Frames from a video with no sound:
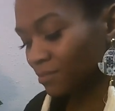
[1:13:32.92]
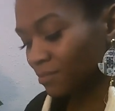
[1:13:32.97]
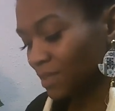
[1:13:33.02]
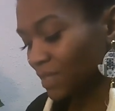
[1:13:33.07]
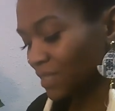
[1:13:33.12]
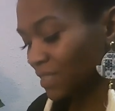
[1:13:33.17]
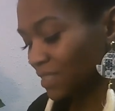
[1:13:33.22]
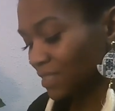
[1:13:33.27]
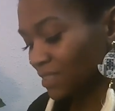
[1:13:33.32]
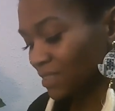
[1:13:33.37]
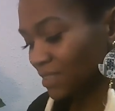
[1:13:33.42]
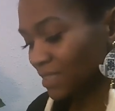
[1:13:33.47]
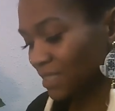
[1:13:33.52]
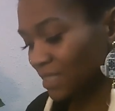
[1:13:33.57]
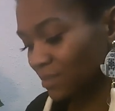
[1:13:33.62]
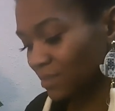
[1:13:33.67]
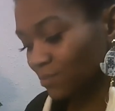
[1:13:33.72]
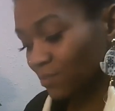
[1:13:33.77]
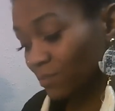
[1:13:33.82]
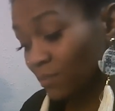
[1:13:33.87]

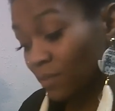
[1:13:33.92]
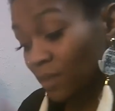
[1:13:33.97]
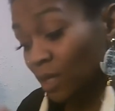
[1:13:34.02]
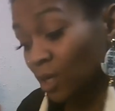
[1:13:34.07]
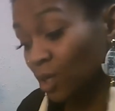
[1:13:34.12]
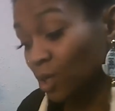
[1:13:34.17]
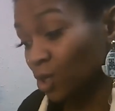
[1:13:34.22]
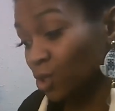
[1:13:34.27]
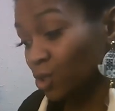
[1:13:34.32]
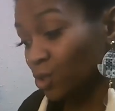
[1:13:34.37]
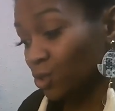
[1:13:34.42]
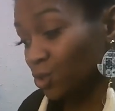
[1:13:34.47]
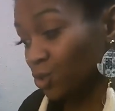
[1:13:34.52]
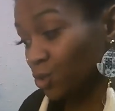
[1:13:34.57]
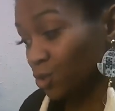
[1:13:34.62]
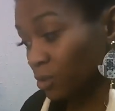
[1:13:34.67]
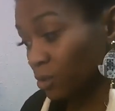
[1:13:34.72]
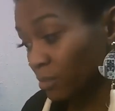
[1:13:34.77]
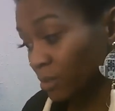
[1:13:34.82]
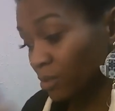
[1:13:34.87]
because
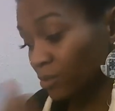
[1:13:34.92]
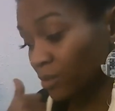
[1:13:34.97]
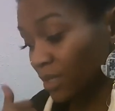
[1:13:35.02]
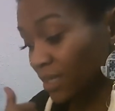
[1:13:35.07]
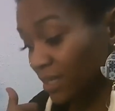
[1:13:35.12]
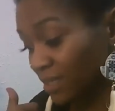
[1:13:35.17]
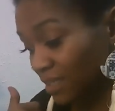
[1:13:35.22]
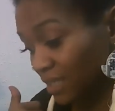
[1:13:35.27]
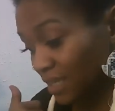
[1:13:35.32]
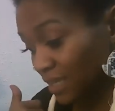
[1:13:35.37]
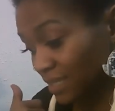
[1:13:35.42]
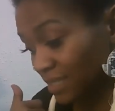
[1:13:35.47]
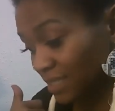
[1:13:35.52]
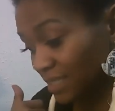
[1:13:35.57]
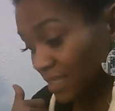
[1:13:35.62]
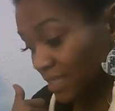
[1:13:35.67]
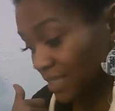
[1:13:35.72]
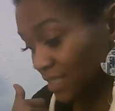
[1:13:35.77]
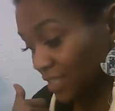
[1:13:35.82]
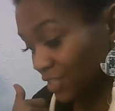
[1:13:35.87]
you're building a
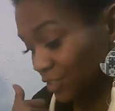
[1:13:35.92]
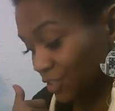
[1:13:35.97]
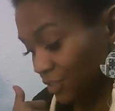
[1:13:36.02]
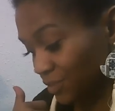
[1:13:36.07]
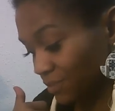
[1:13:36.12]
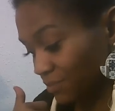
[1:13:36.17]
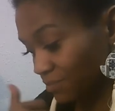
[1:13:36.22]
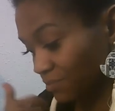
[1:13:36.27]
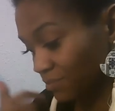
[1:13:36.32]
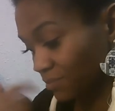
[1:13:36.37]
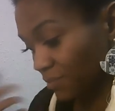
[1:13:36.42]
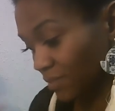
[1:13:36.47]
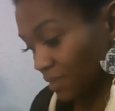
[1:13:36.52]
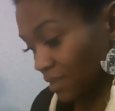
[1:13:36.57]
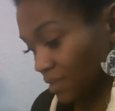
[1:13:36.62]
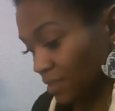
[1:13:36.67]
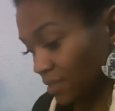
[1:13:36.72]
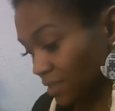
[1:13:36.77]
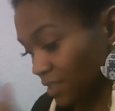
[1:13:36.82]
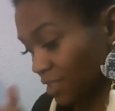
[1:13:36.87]
legacy here.
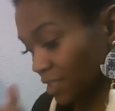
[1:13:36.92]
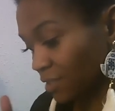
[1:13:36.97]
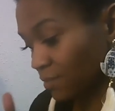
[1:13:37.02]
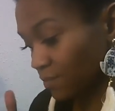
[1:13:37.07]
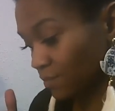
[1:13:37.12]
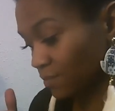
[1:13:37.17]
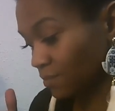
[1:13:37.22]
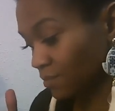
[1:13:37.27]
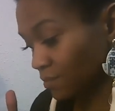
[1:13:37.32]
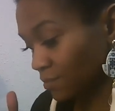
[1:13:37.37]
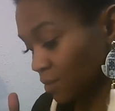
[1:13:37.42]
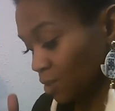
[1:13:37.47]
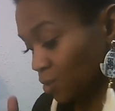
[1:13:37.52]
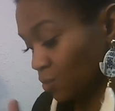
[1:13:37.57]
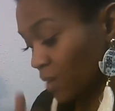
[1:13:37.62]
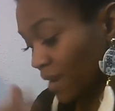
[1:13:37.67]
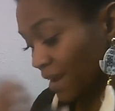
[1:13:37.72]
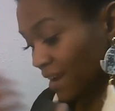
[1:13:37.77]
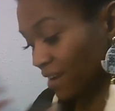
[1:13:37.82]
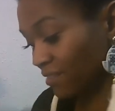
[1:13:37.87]
All right.
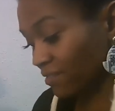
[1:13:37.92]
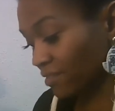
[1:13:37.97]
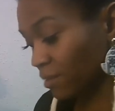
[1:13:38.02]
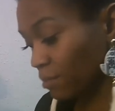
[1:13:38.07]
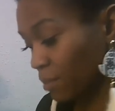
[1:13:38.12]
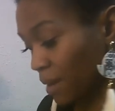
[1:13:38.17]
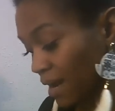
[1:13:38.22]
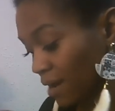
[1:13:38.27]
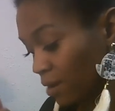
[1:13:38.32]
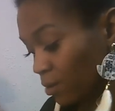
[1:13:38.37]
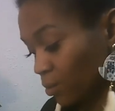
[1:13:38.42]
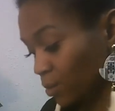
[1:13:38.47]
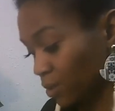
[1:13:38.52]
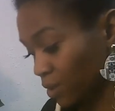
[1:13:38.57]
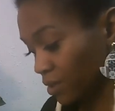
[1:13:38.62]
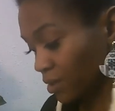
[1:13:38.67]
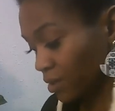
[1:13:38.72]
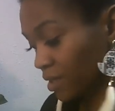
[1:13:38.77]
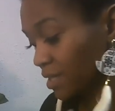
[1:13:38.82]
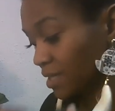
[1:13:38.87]
You have the
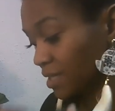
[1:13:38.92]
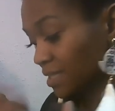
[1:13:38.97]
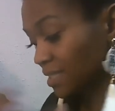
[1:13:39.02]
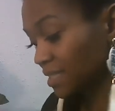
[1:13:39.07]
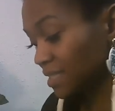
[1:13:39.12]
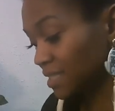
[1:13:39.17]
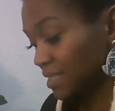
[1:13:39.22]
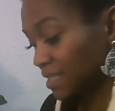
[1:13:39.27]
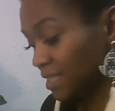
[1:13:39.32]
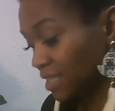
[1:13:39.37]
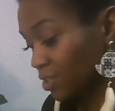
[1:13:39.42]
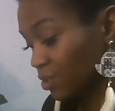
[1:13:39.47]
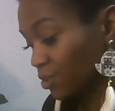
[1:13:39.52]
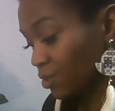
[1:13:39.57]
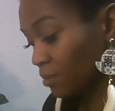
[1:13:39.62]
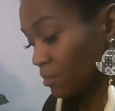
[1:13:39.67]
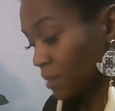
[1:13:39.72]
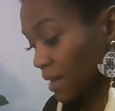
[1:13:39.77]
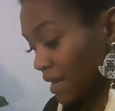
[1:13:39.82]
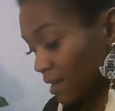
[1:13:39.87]
power. See
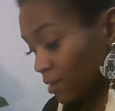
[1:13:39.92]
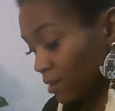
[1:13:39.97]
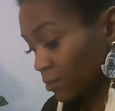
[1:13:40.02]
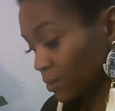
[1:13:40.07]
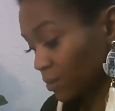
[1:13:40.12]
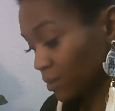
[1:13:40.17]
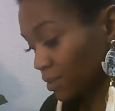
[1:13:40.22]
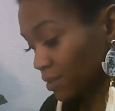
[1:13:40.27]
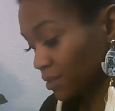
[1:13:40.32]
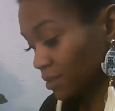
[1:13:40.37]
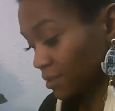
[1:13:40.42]
your power.